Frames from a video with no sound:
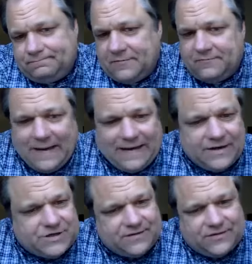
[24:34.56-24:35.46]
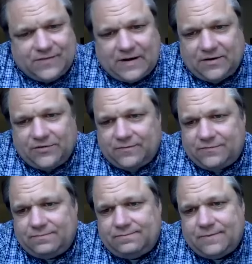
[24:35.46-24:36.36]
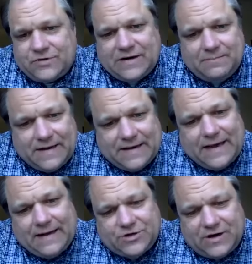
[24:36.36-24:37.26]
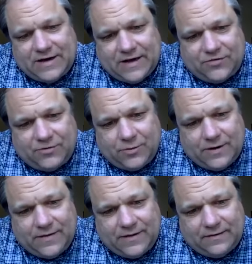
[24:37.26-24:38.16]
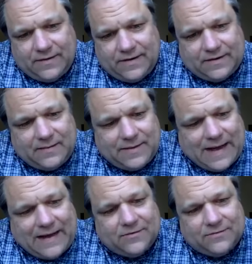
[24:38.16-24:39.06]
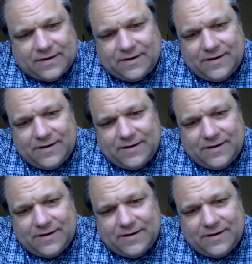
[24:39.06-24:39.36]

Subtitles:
of managing this virus, of trying to mitigate it, trying to get through it, and then coming out of it?